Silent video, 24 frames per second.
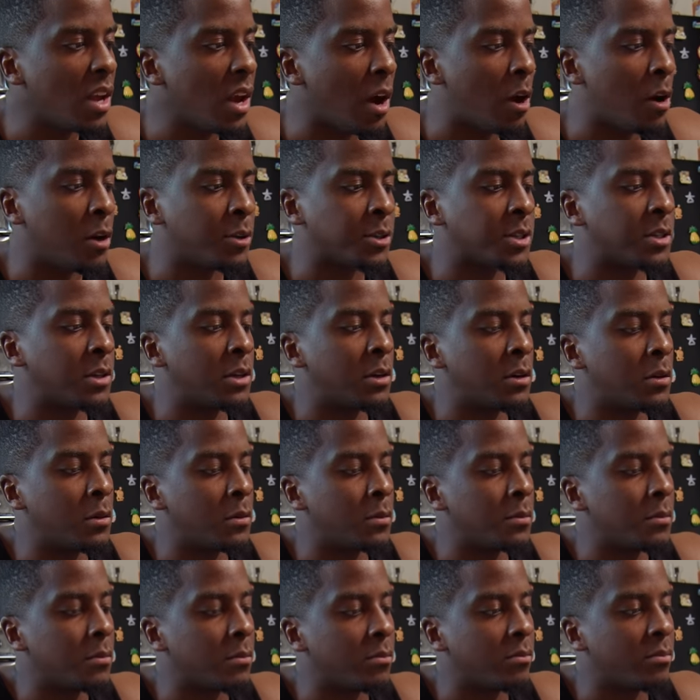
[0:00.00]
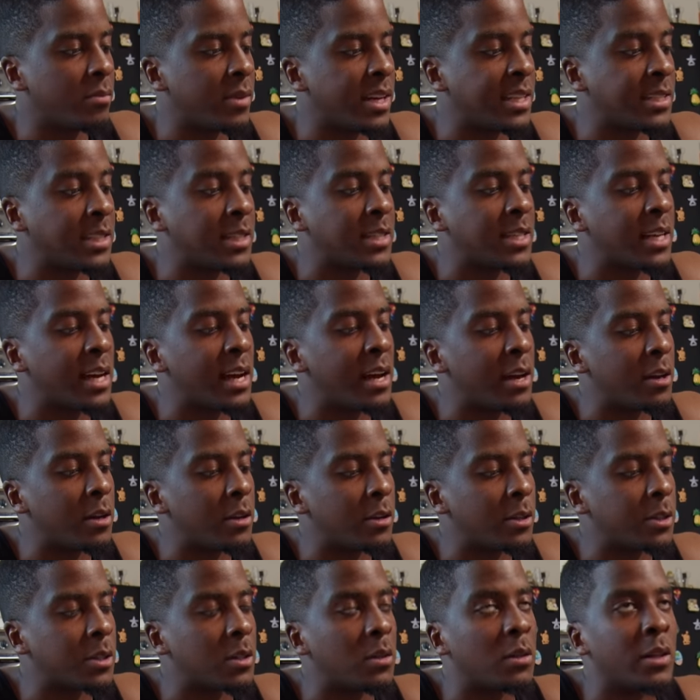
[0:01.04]
Also, as a side
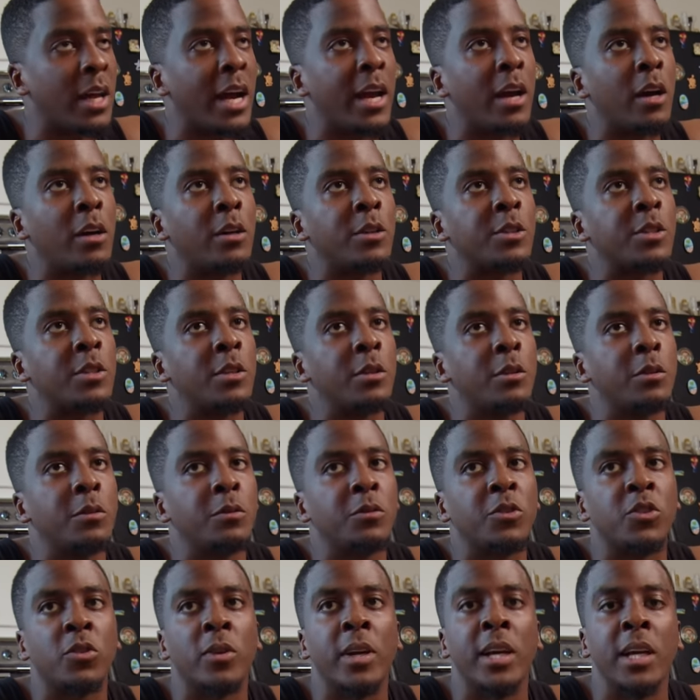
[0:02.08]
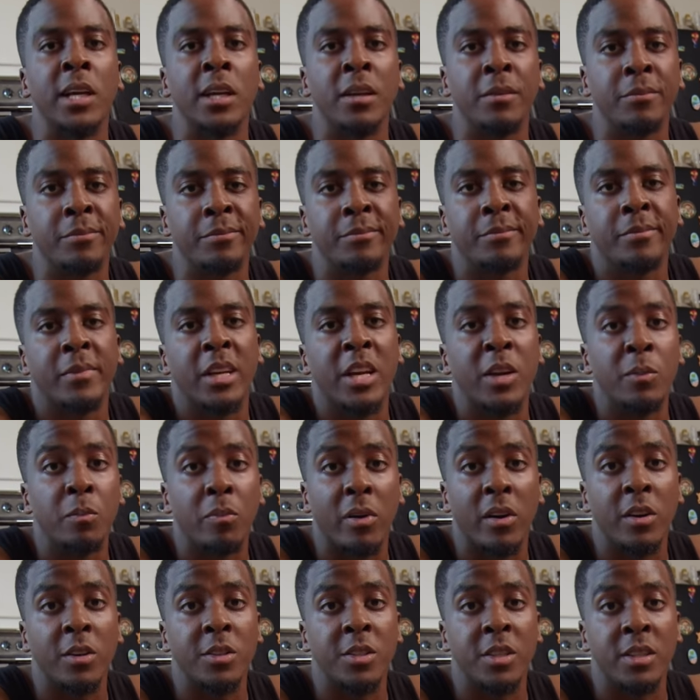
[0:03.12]
hustle, I also train in
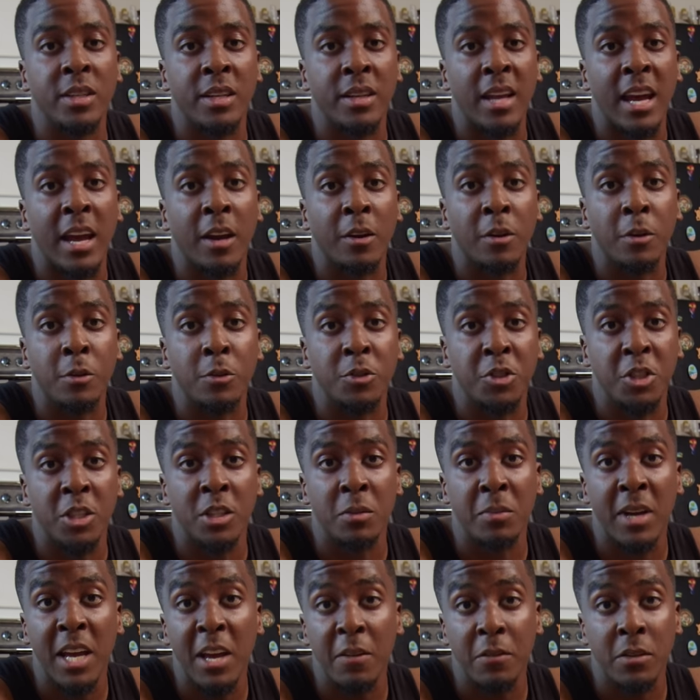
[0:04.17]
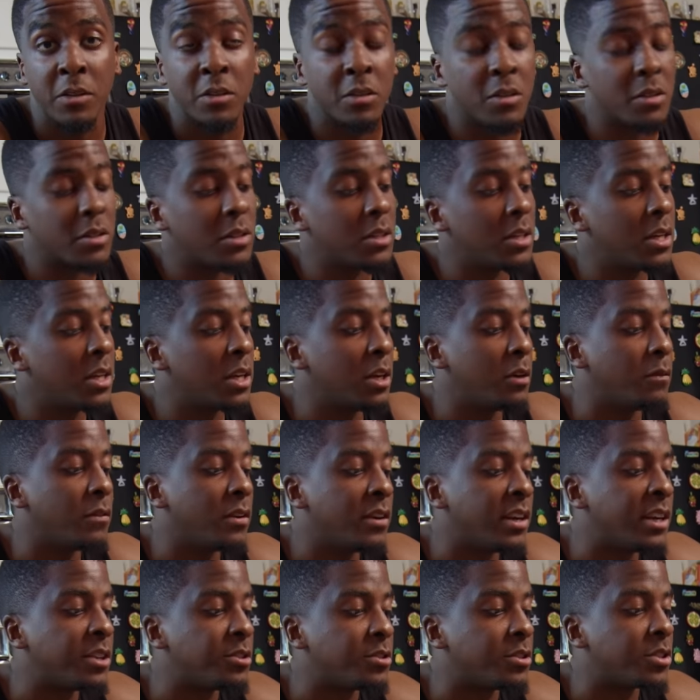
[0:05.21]
person at Gold Gym Evans, if
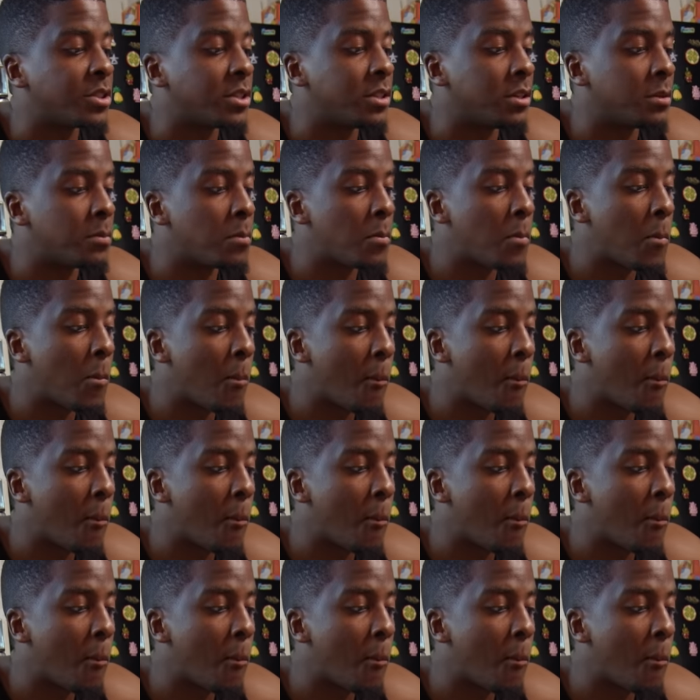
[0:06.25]
you're interested.